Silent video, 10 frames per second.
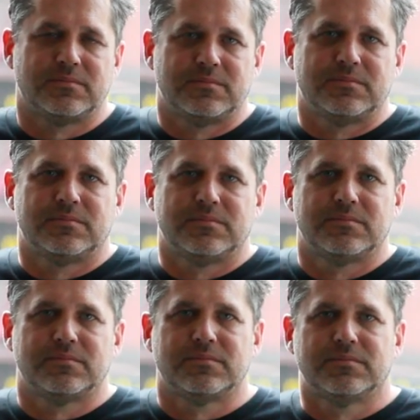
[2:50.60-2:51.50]

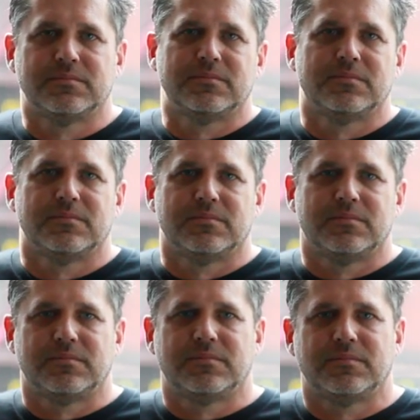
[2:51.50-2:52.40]

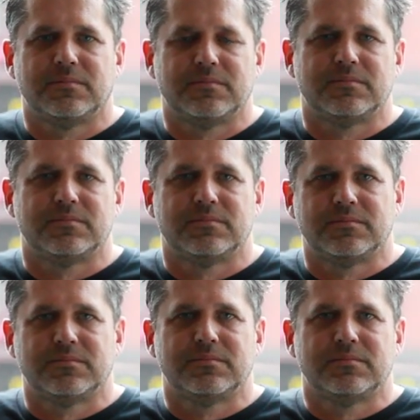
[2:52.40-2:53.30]

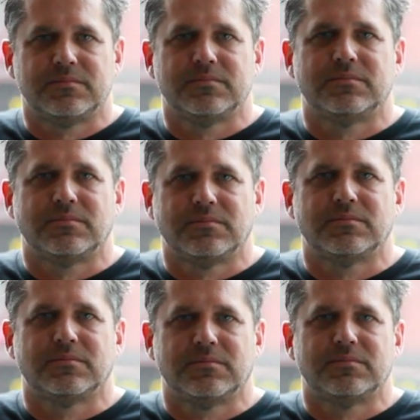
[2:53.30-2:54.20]

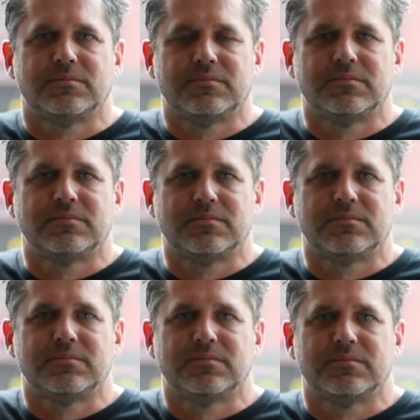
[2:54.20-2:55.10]

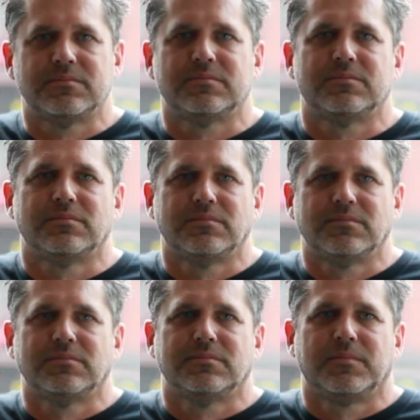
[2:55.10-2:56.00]

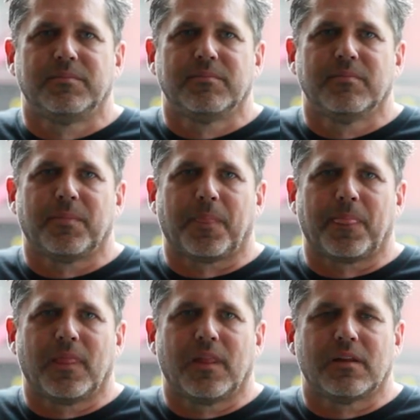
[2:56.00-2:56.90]

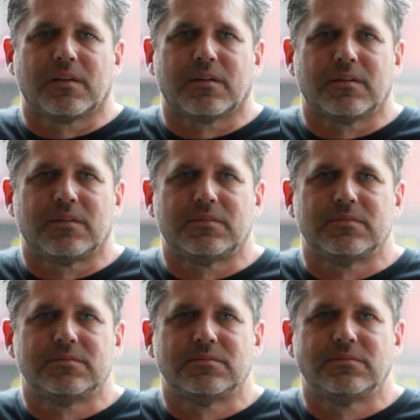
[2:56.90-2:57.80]

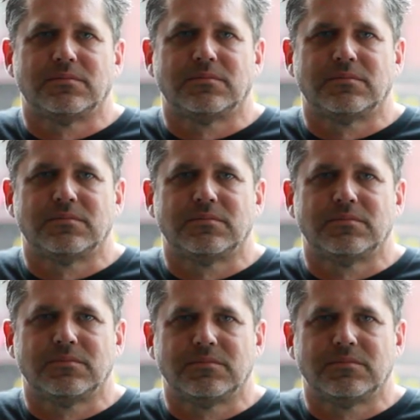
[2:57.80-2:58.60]
(silent)